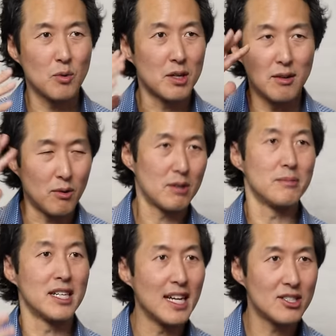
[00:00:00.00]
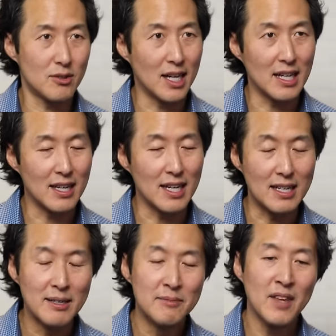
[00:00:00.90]
weren't horribly aged or
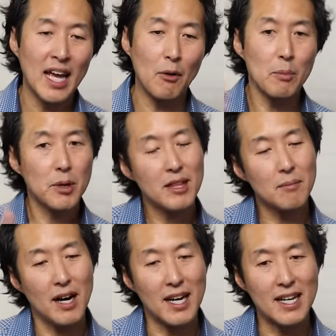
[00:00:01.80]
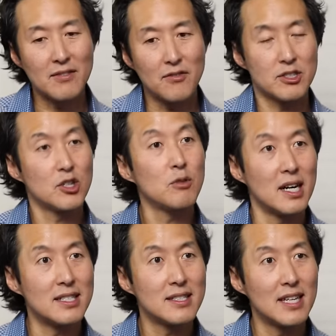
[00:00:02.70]
anything. And we put them on it for two
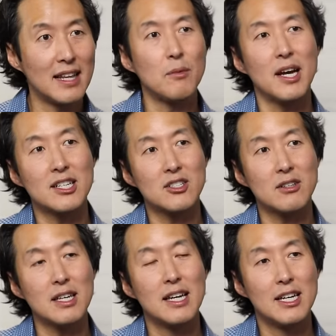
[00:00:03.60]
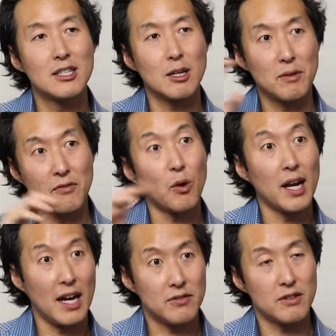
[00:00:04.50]
months, and then we actually took before
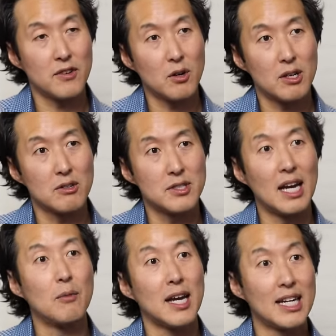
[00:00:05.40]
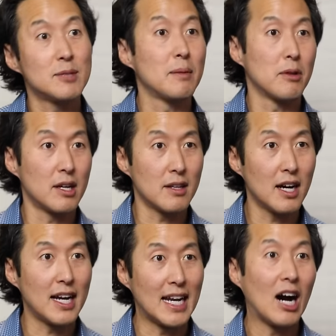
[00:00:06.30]
and after photos, and we asked people
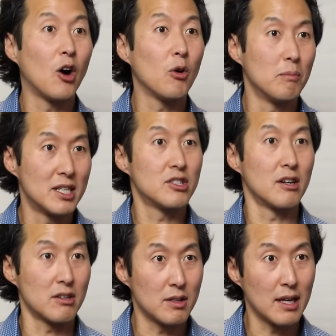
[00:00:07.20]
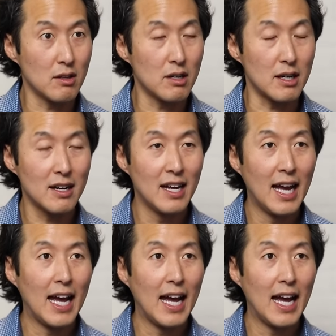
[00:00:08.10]
online how much younger do they look.